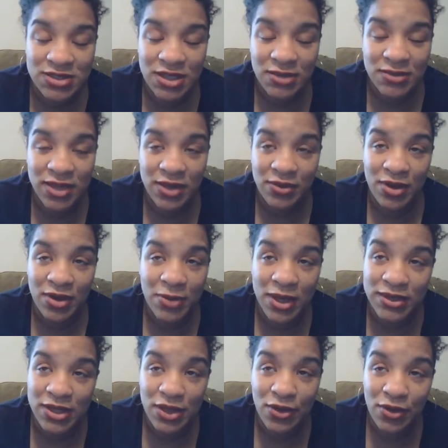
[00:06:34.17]
So I'm like, well, I'm
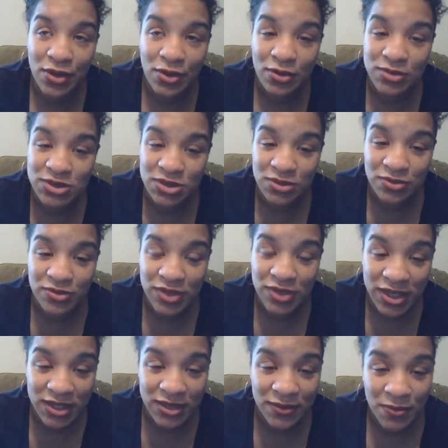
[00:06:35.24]
about to go home, so
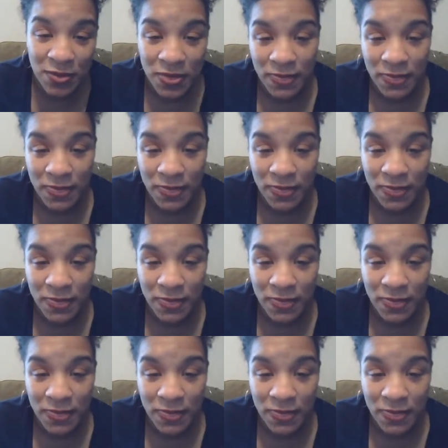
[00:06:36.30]
forget it.